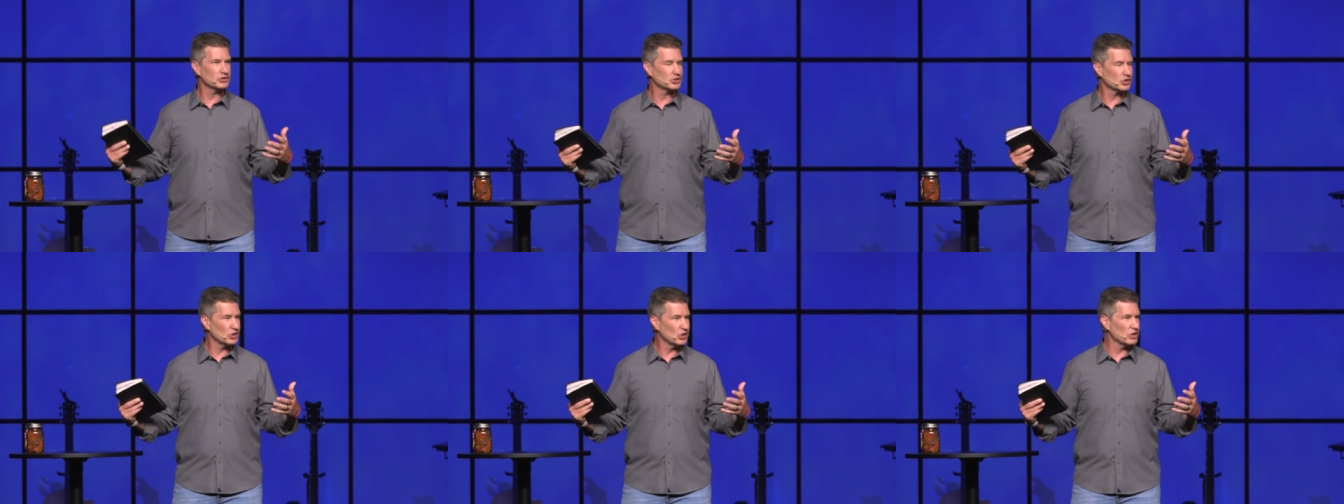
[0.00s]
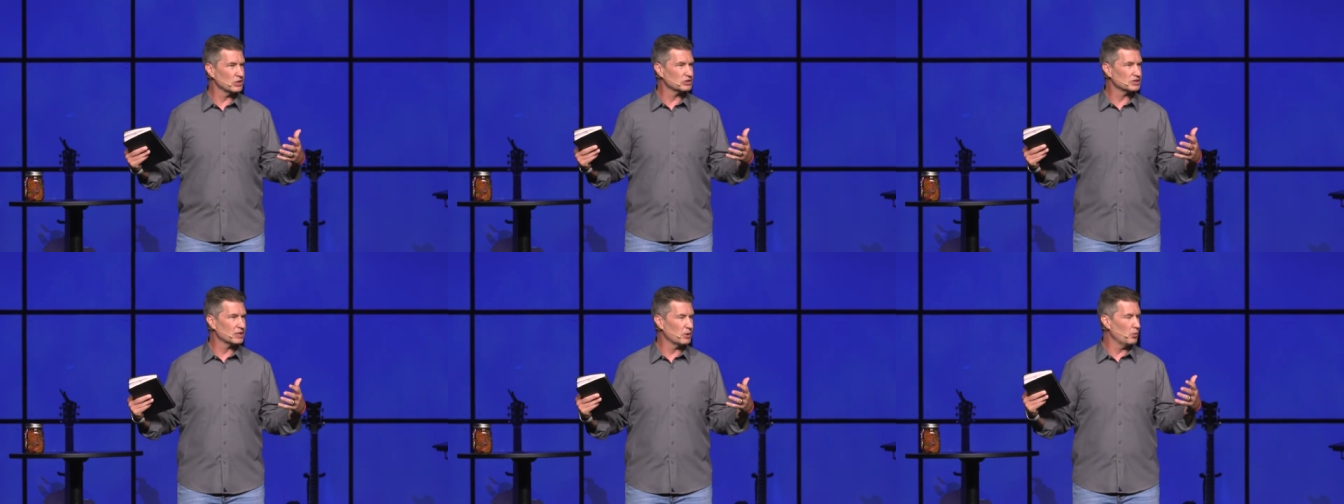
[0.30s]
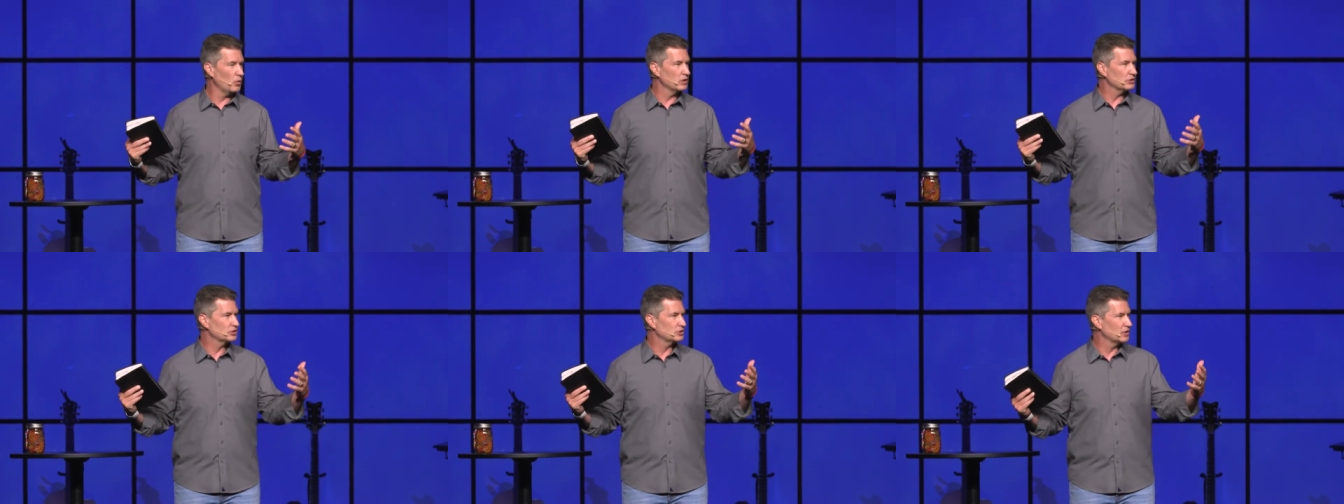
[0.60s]
church that
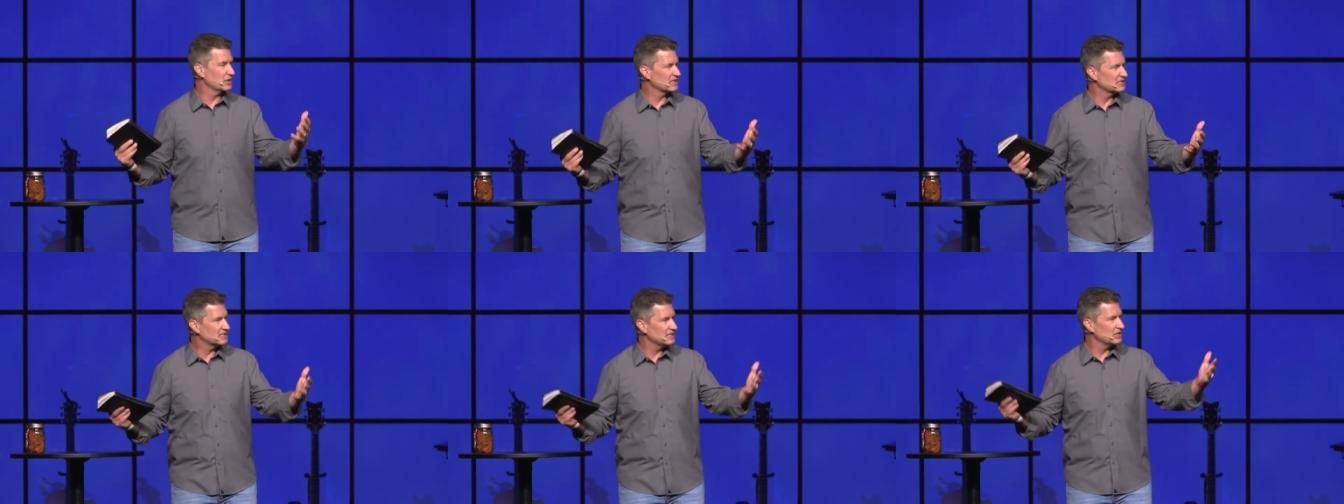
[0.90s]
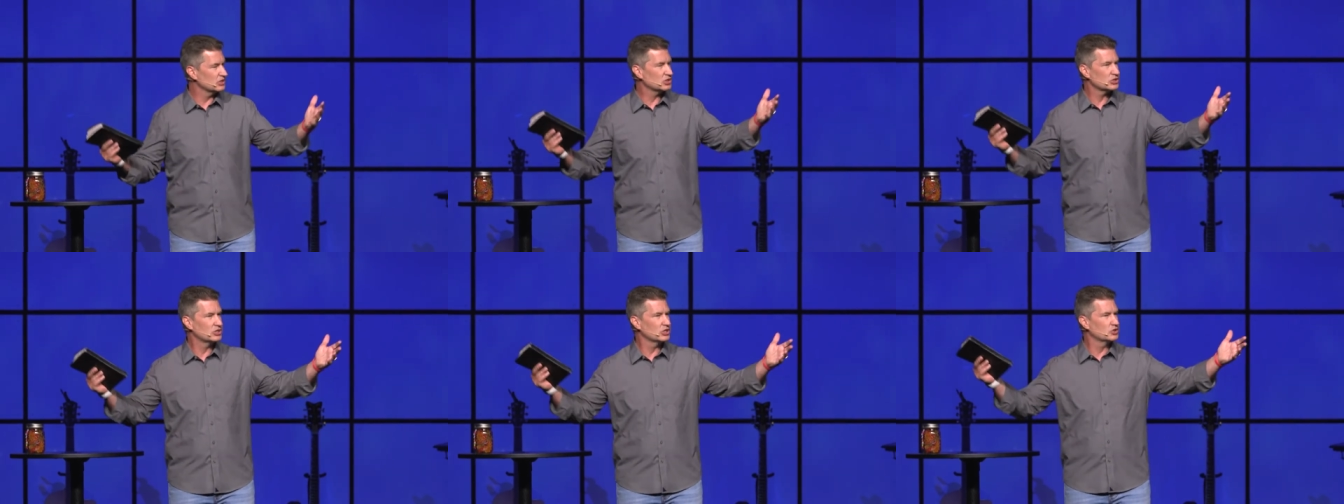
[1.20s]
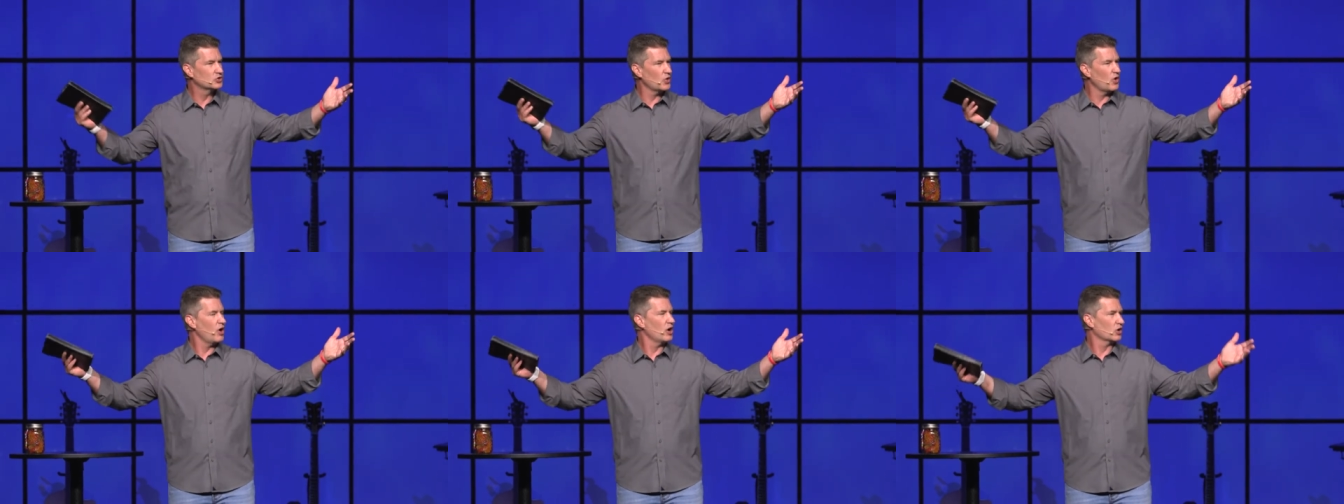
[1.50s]
wants to exist to
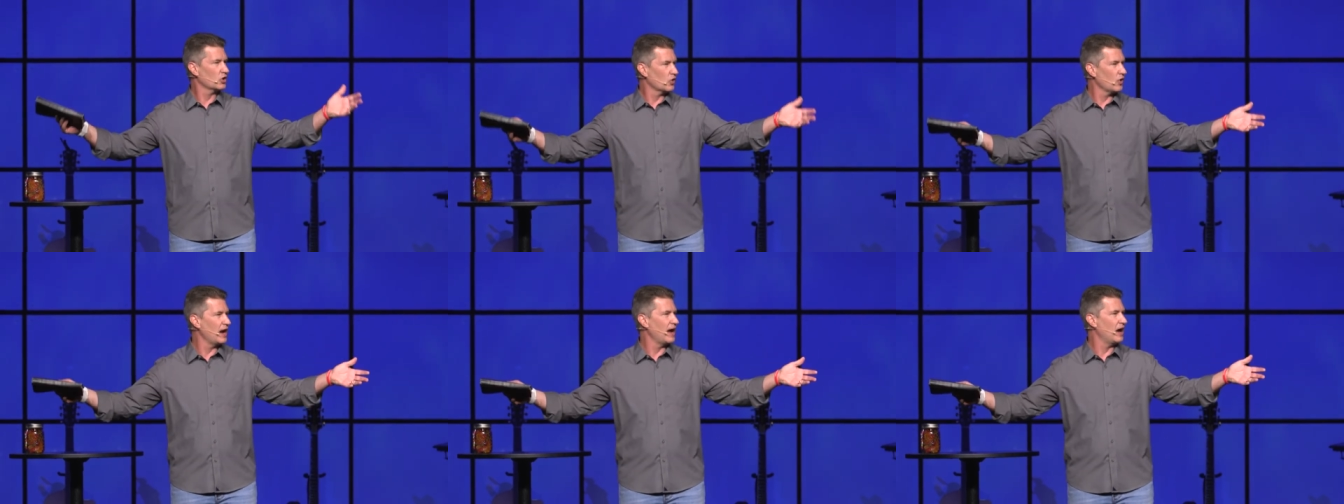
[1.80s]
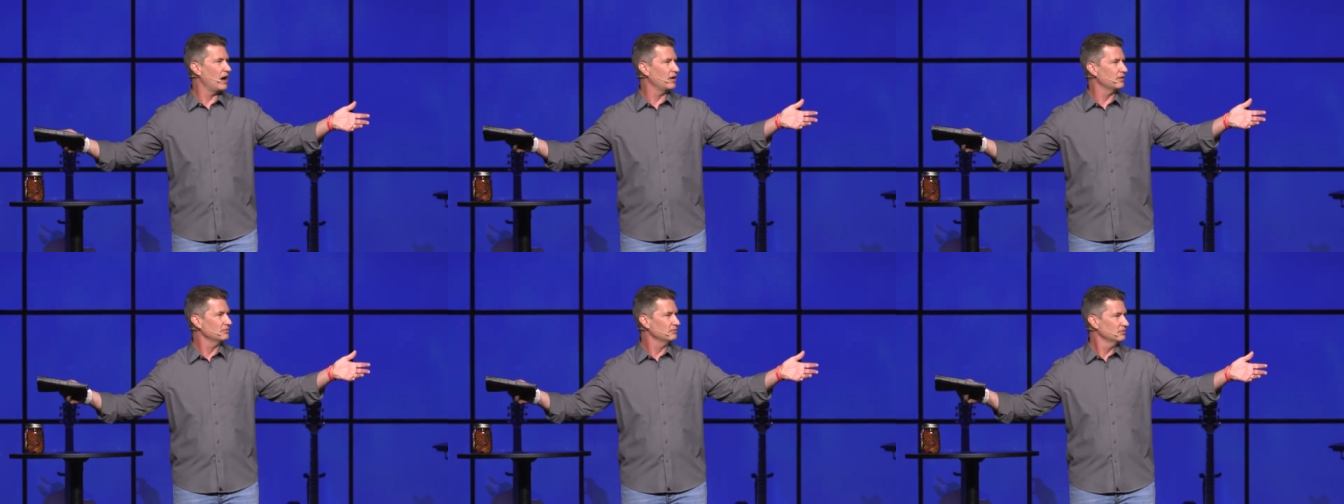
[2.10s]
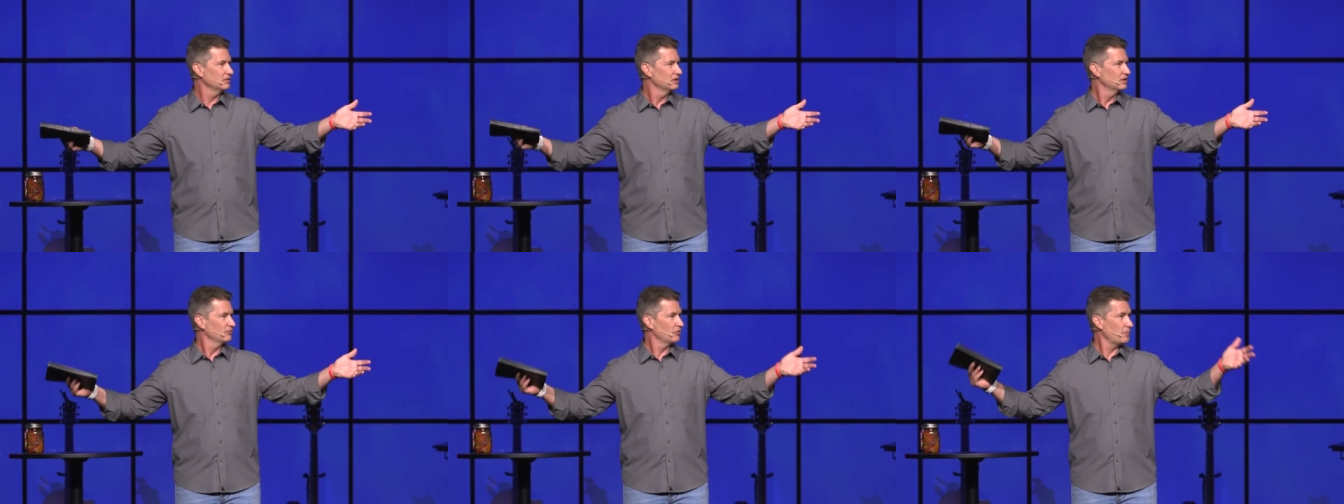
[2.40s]
draw a crowd,
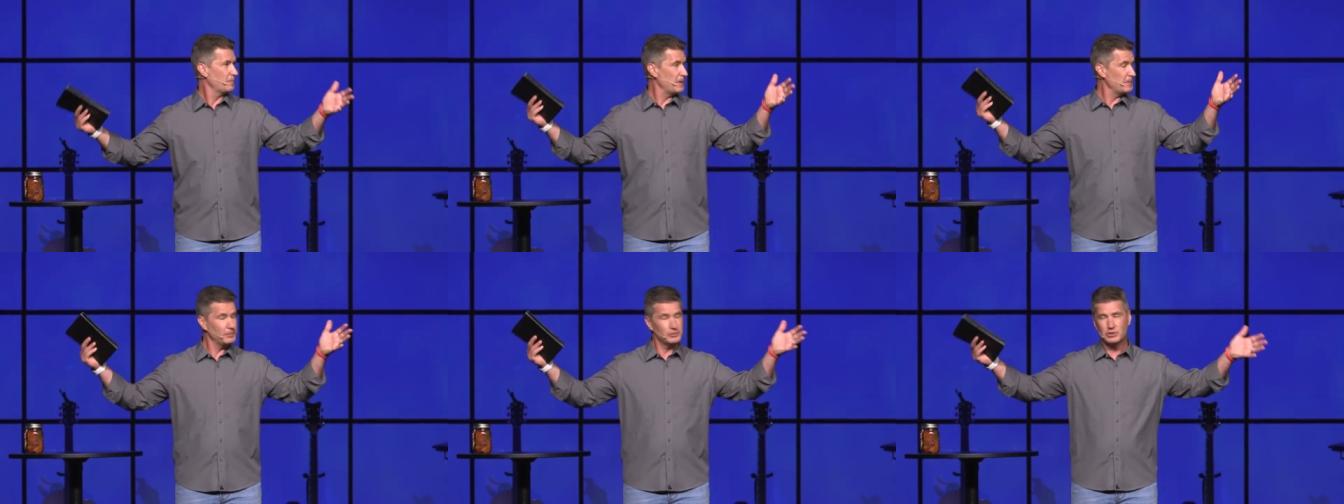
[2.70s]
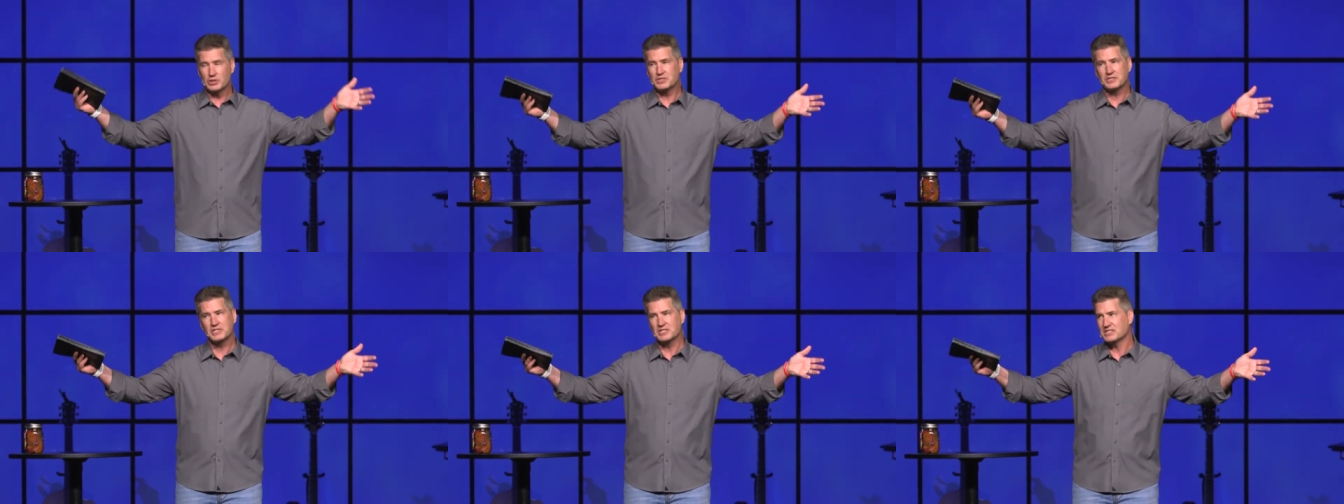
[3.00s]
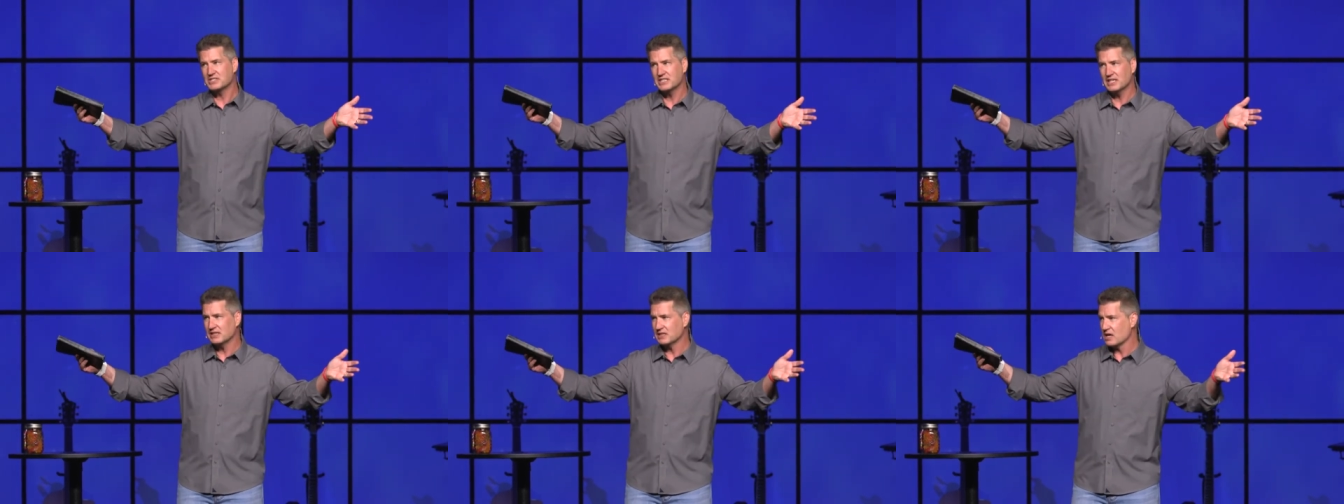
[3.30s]
for people just to
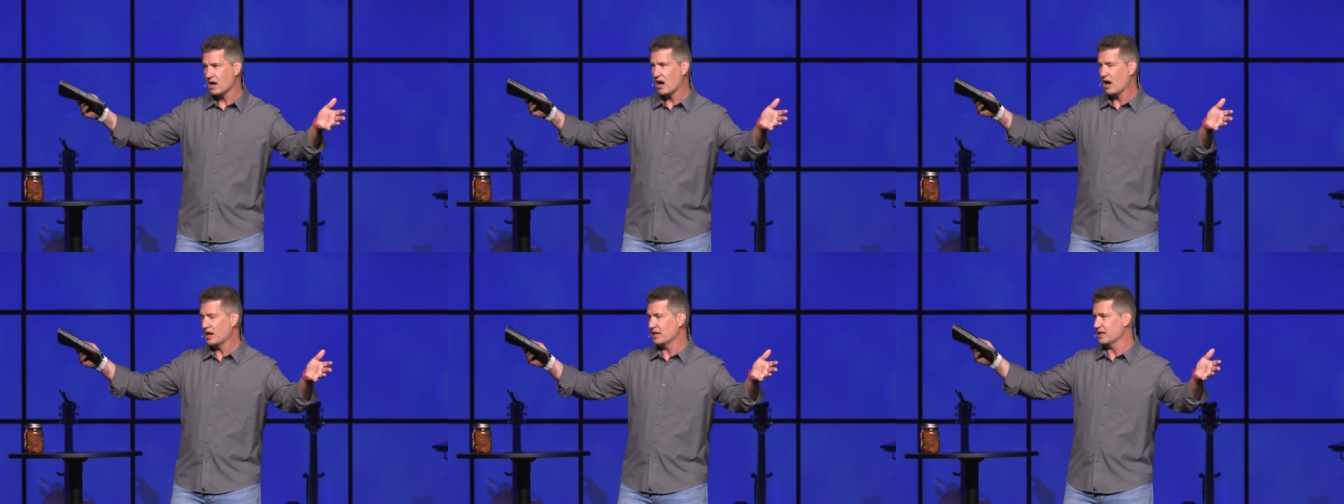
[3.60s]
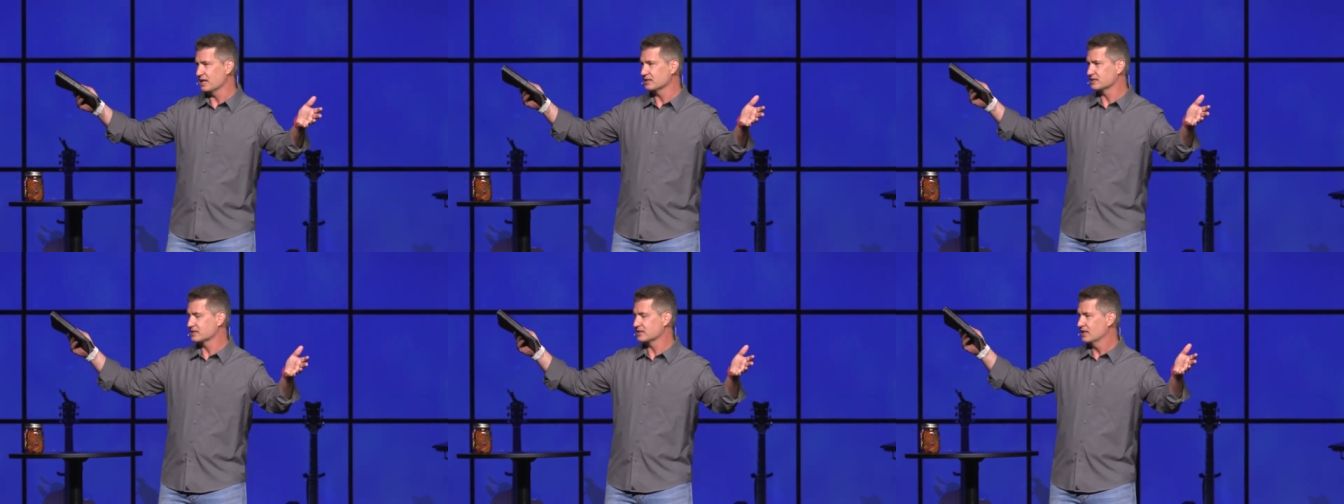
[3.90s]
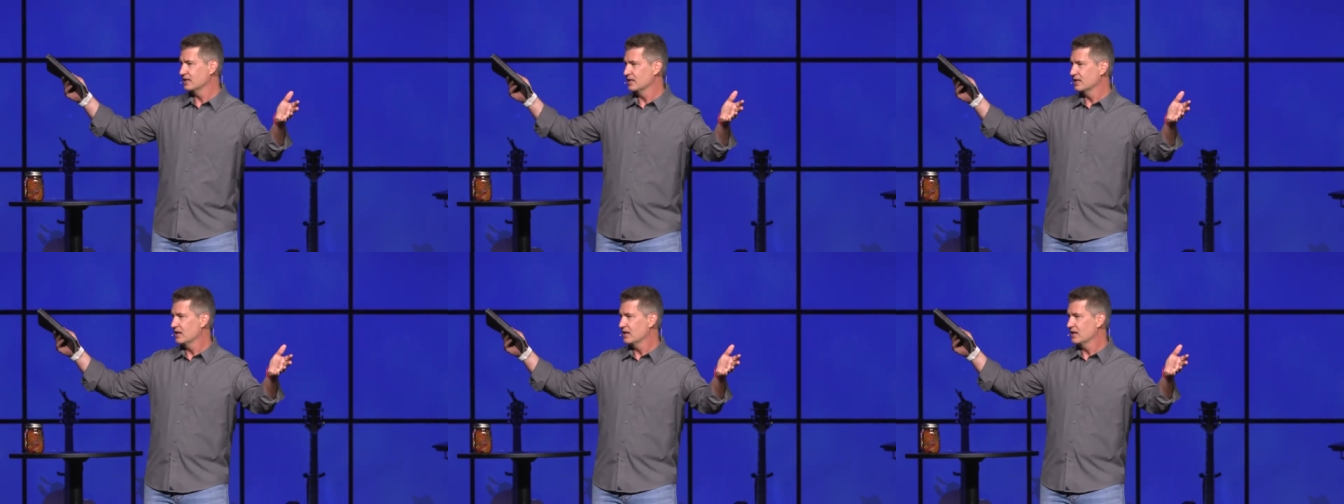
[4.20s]
sit in the audience.